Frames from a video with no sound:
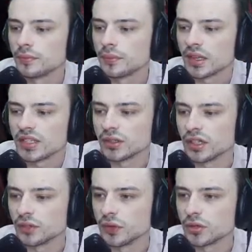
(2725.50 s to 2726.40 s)
I steal that
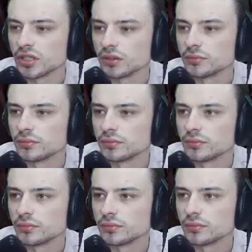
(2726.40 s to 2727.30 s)
devotion.
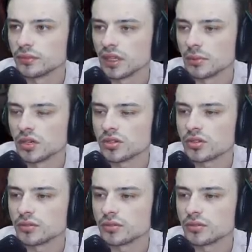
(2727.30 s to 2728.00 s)
Yummers.